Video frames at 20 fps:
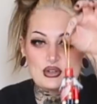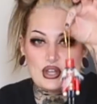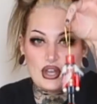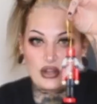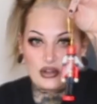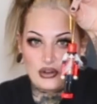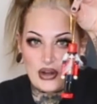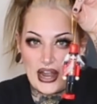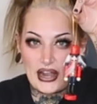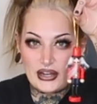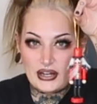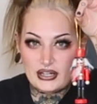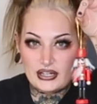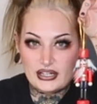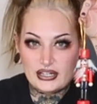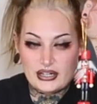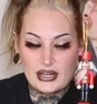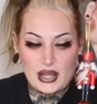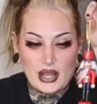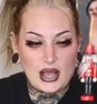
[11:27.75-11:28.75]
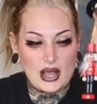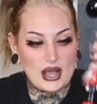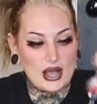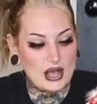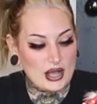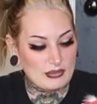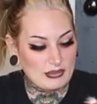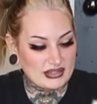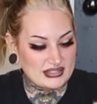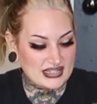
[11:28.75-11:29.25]
nutcracker,
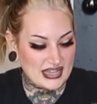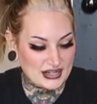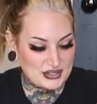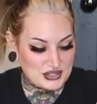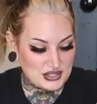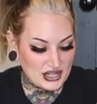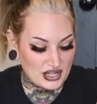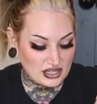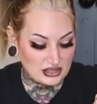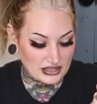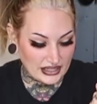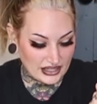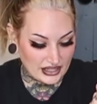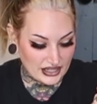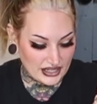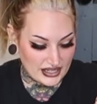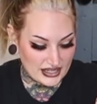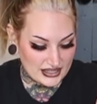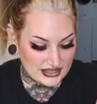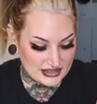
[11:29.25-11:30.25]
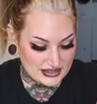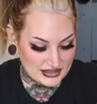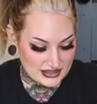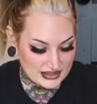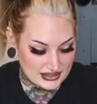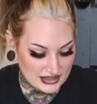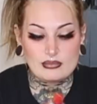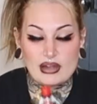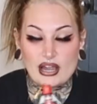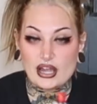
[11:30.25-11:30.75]
it's actually
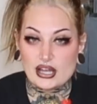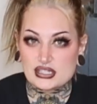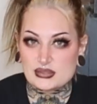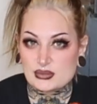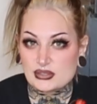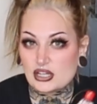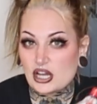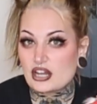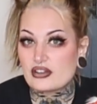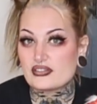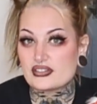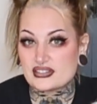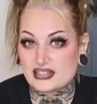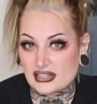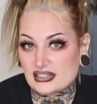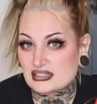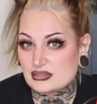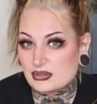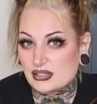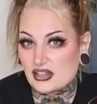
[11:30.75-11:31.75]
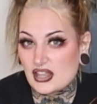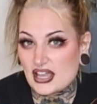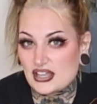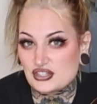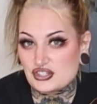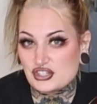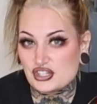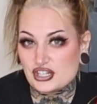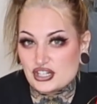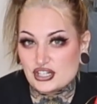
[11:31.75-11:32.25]
hilarious. My husband got a vasectomy
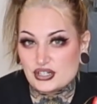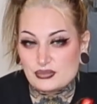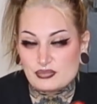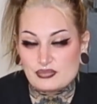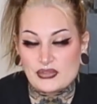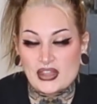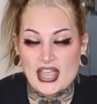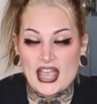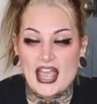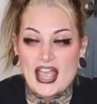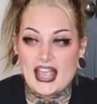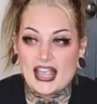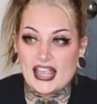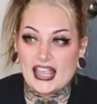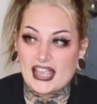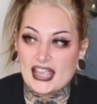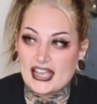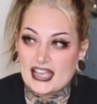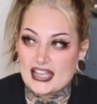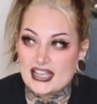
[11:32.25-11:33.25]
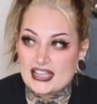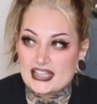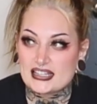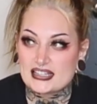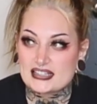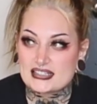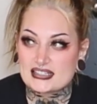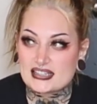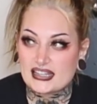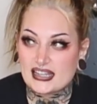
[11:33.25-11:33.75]
last year,
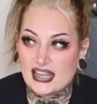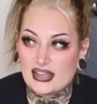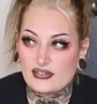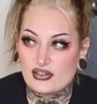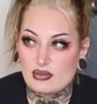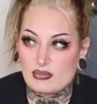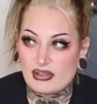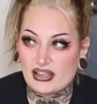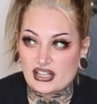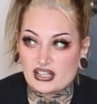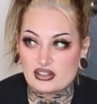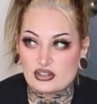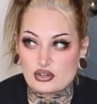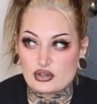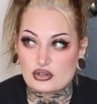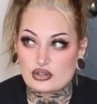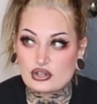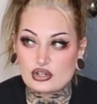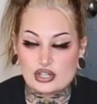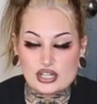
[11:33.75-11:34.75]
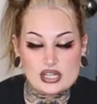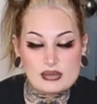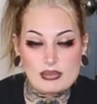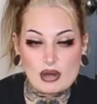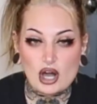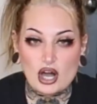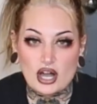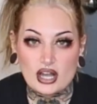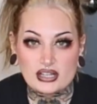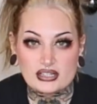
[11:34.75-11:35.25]
and they gave him like a little goodie
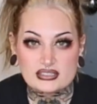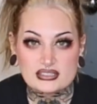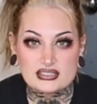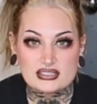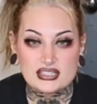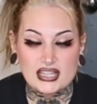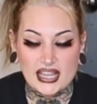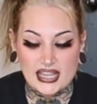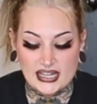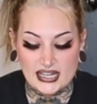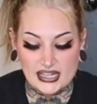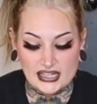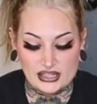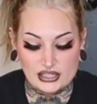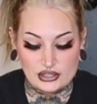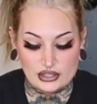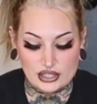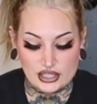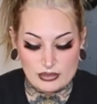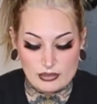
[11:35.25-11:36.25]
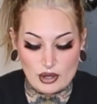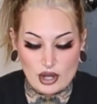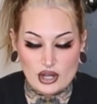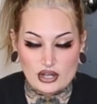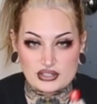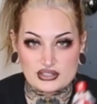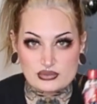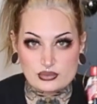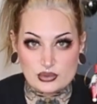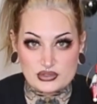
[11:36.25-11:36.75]
box, and in the goodie
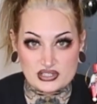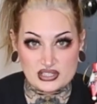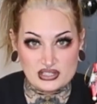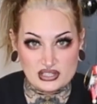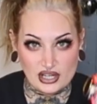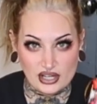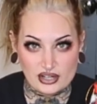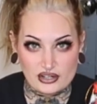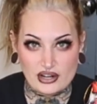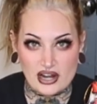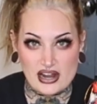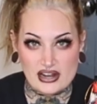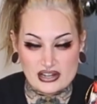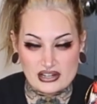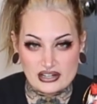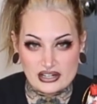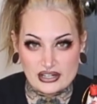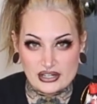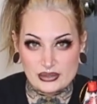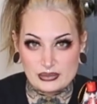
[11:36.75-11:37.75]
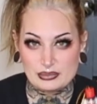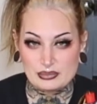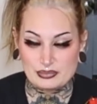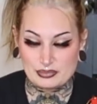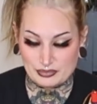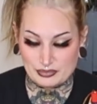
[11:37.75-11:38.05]
box was a nutcracker.